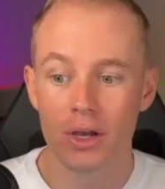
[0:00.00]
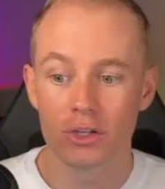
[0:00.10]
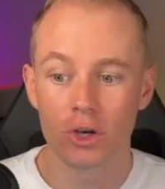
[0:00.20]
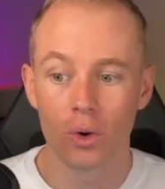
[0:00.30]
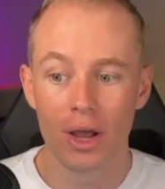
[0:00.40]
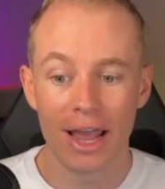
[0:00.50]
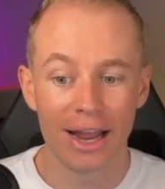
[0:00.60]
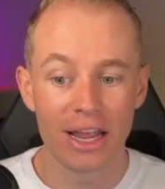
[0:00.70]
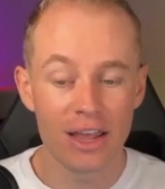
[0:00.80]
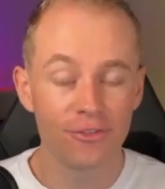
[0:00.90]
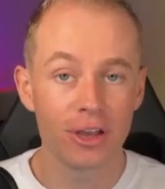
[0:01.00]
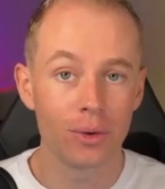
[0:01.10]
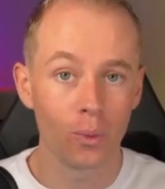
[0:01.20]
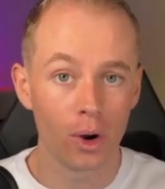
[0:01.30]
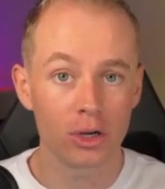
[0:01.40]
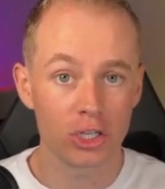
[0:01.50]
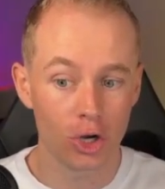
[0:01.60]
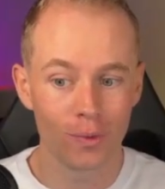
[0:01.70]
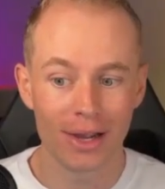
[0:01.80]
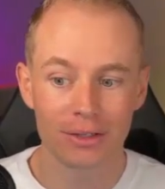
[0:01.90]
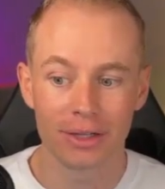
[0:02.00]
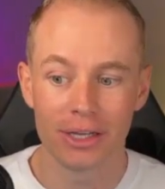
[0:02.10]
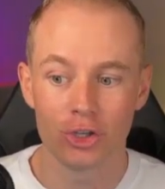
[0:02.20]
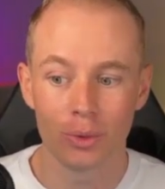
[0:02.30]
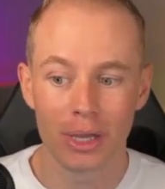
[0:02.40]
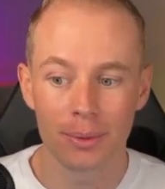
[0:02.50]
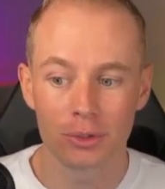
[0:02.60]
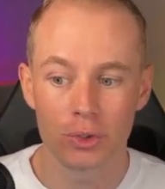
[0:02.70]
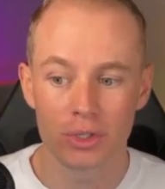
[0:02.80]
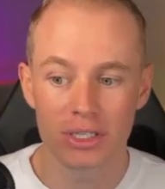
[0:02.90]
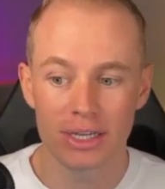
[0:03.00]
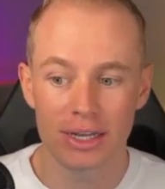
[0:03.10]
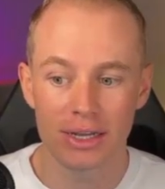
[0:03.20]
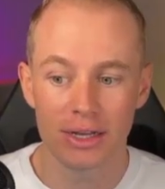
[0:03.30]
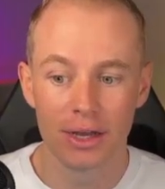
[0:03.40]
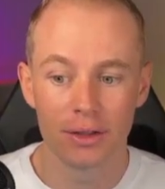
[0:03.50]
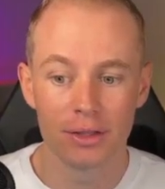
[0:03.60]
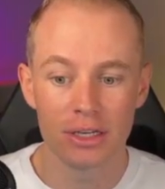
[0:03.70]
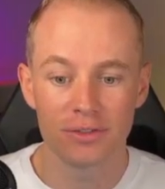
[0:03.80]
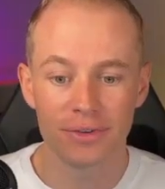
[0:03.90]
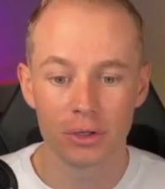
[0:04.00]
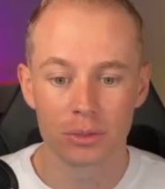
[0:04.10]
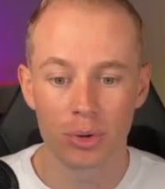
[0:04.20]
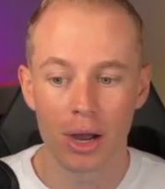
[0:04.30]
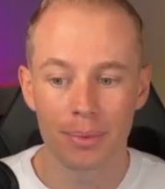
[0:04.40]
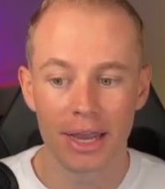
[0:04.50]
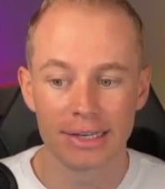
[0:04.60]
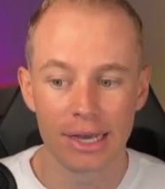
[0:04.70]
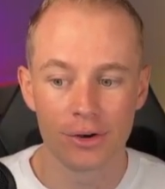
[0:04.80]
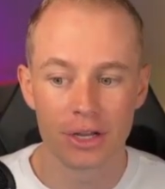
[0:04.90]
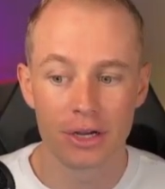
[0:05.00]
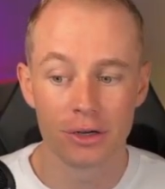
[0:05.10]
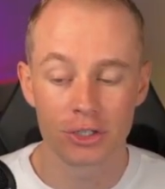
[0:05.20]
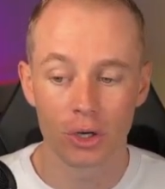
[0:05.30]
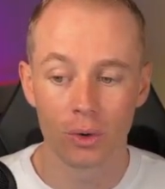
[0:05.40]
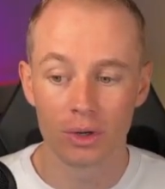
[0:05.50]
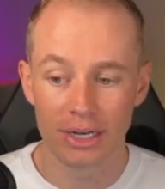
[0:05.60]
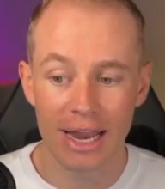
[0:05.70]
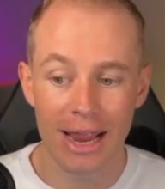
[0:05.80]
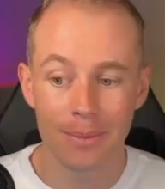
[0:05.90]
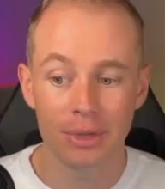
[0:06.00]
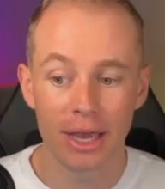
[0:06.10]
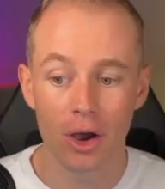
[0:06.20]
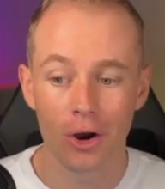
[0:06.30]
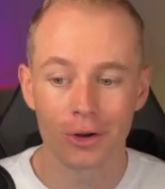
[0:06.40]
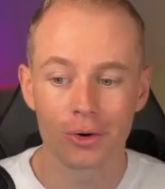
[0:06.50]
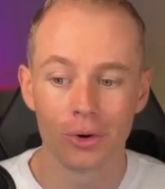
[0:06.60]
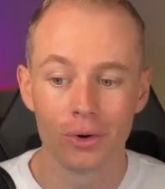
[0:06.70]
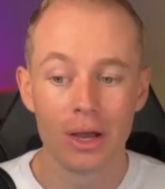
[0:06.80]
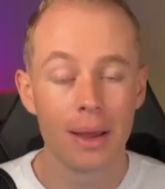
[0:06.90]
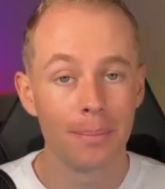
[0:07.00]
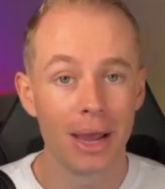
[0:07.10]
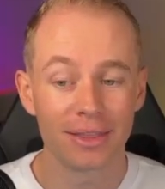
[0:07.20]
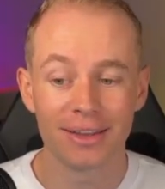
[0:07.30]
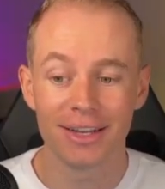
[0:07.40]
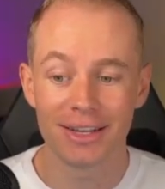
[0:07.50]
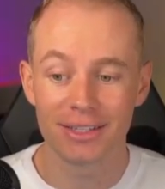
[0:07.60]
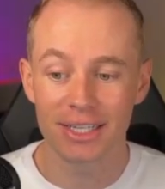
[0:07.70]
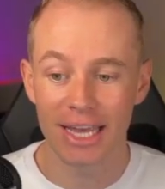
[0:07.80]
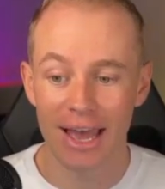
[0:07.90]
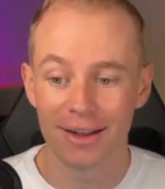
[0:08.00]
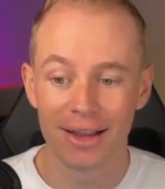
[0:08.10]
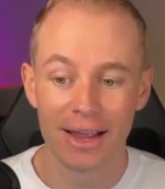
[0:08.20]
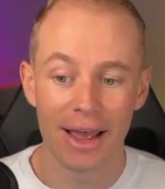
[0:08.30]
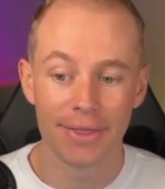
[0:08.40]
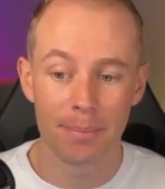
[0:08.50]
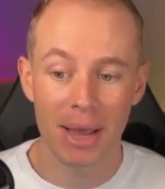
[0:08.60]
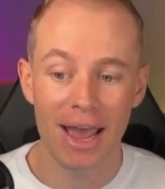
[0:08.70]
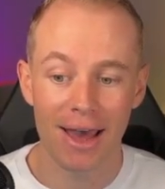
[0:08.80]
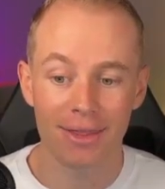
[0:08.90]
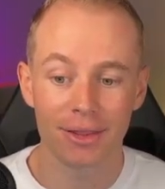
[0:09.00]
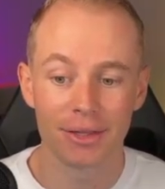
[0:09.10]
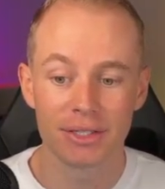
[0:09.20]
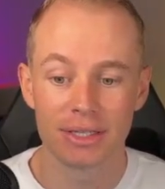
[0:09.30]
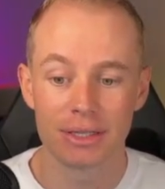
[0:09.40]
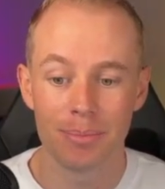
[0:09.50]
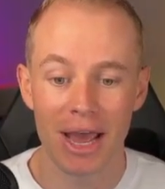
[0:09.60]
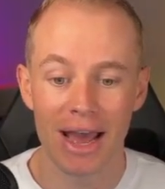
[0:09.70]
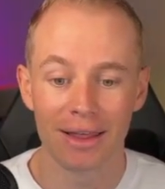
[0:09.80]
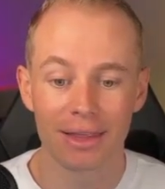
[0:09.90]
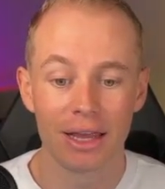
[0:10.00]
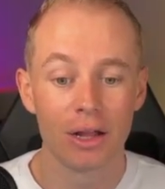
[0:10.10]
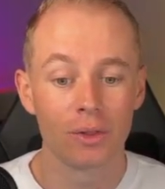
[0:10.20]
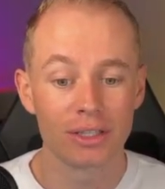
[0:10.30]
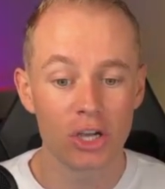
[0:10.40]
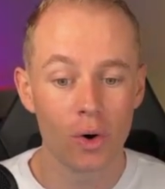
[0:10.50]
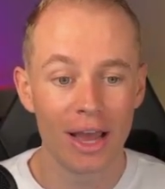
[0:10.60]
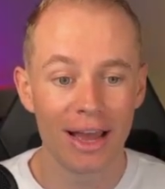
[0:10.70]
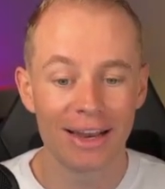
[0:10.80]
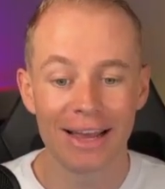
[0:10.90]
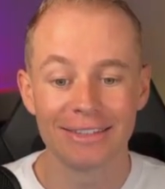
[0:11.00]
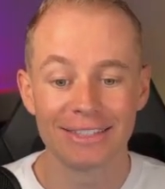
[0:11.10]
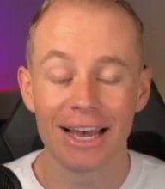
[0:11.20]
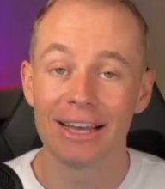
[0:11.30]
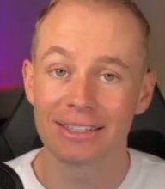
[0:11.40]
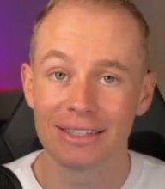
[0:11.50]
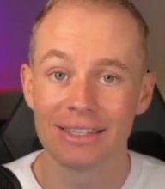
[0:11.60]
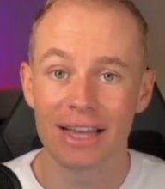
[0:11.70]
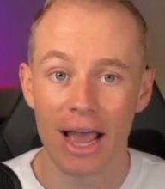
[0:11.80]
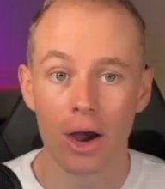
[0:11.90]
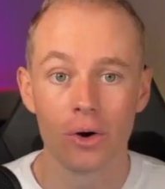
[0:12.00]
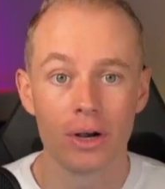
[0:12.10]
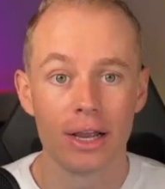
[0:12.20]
So, and if it works correctly, you'll be able to see these fields propagate down here. So name, get article, method is get, and the path, this is the path. Let's go ahead and test this out.